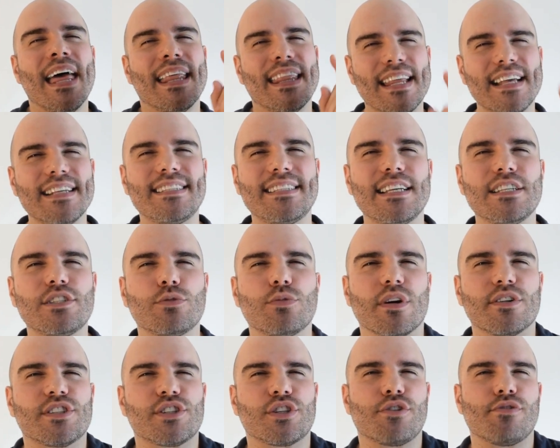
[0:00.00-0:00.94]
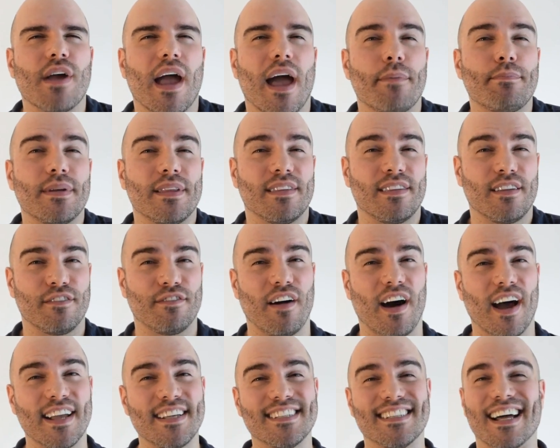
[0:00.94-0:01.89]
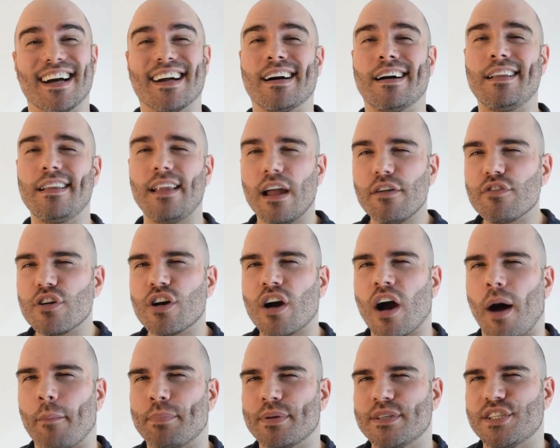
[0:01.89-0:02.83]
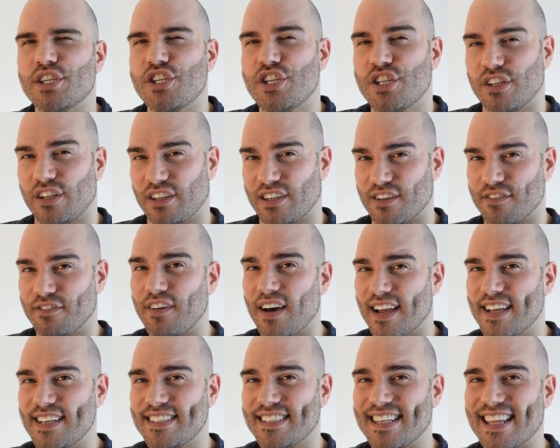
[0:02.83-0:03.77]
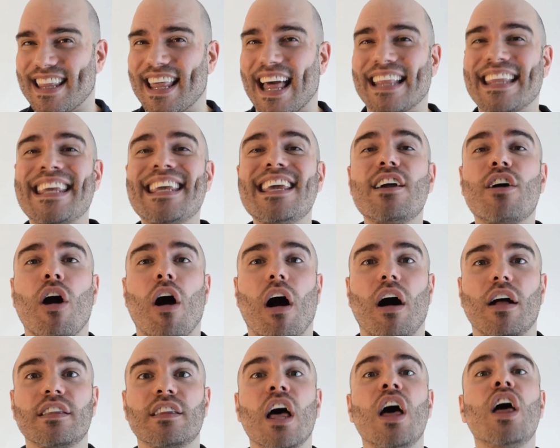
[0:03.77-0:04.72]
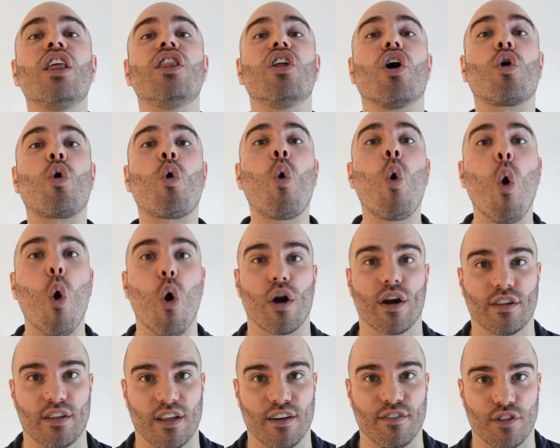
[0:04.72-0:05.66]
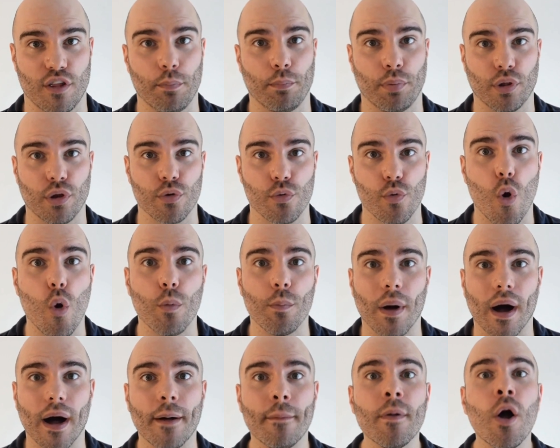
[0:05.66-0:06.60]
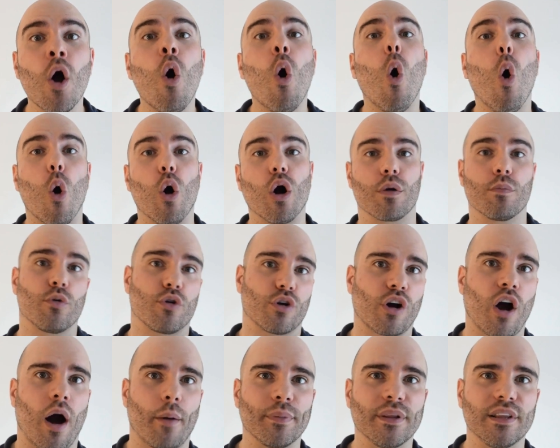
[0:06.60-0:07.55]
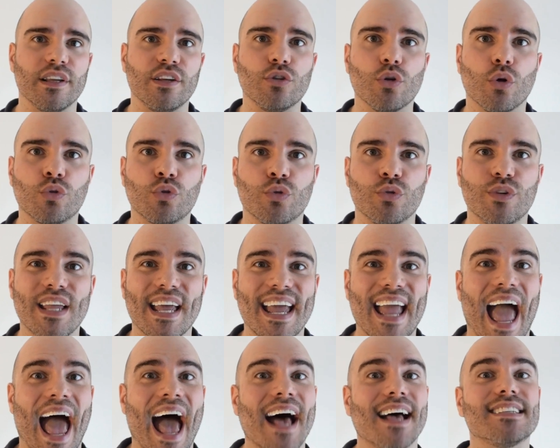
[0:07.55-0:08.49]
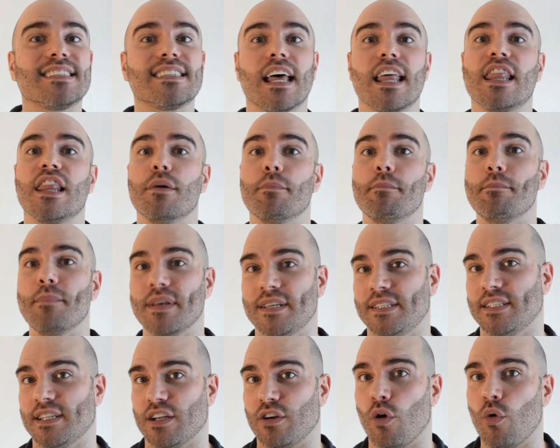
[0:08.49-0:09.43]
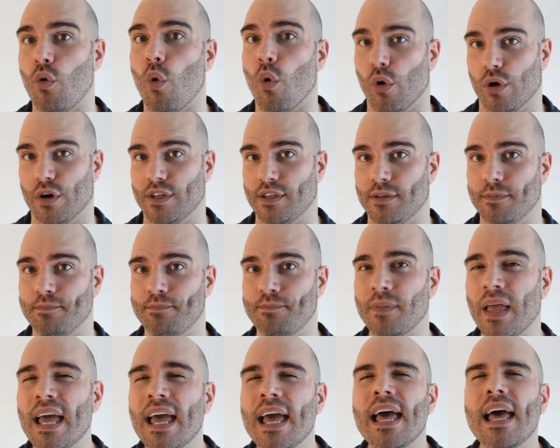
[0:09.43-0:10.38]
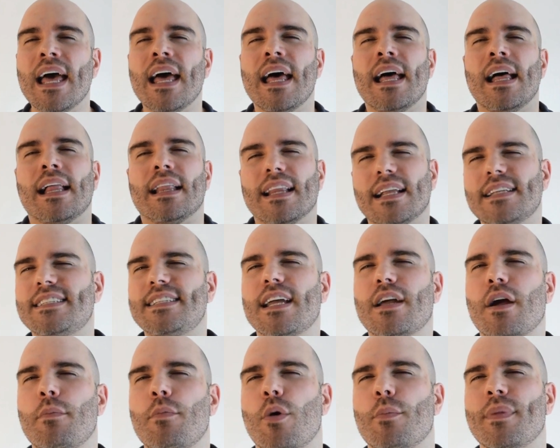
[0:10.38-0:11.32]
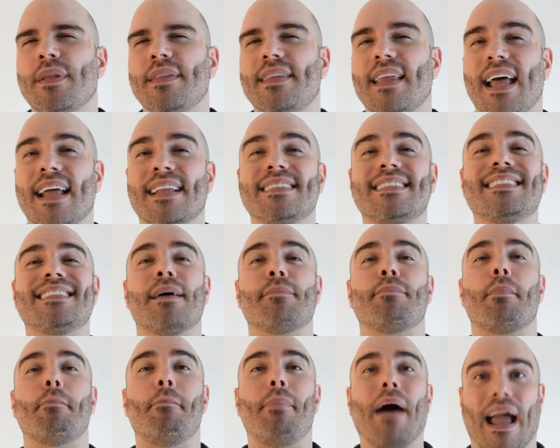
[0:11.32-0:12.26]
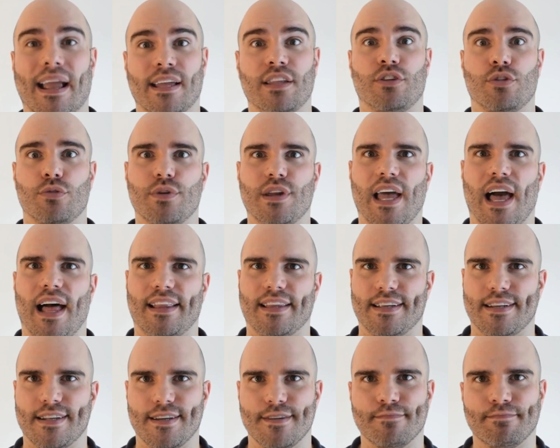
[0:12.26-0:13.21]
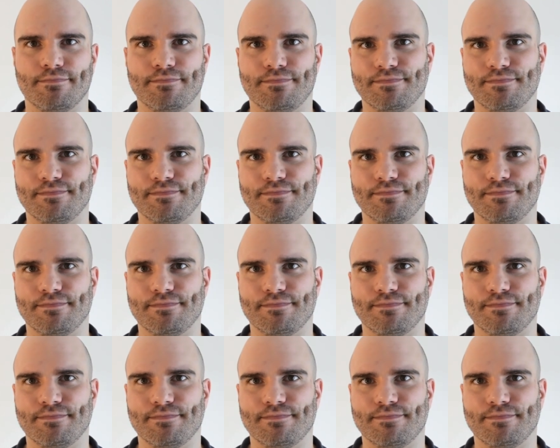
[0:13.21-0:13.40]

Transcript: This is where Scriabin devised a clever compositional device that he called the chord of the pleroma, or more commonly known today as the Mystic Chord. Let's take a moment and step back into reality.